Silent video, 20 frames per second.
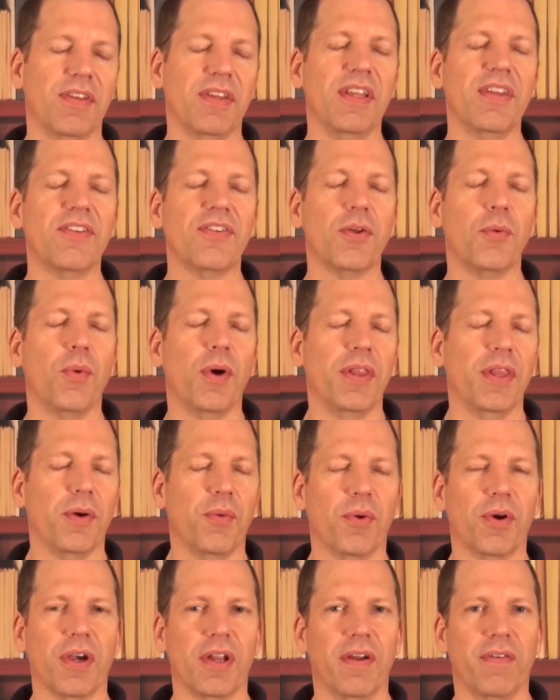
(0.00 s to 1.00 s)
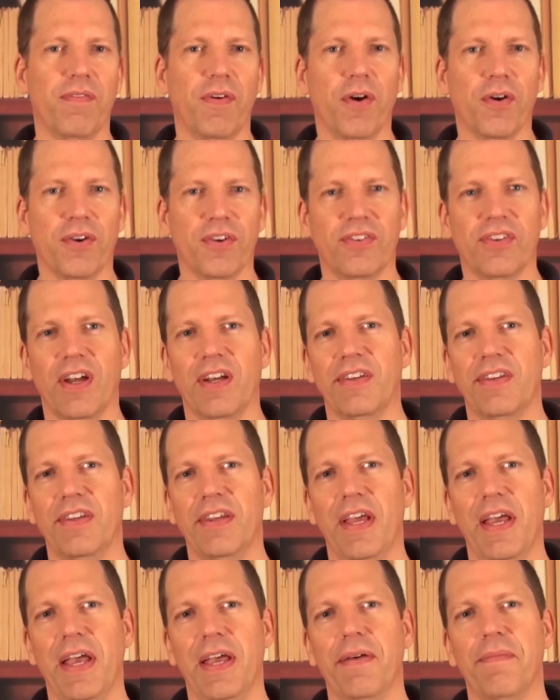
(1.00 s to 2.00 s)
and this is the one that we're going to focus on
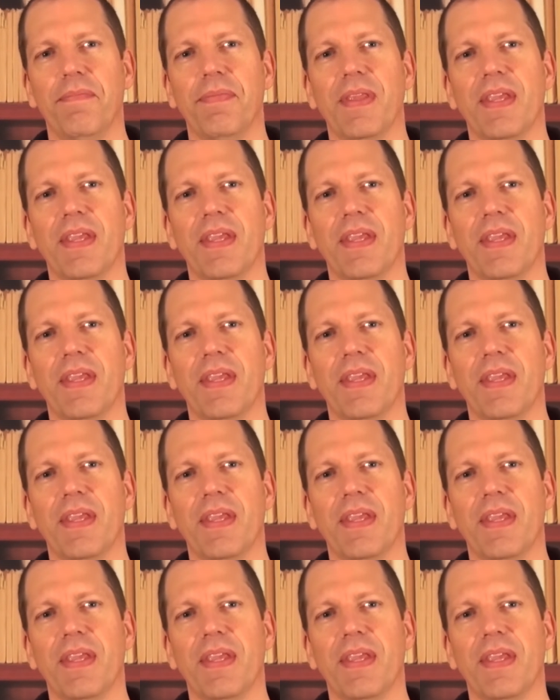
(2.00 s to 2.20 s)
today.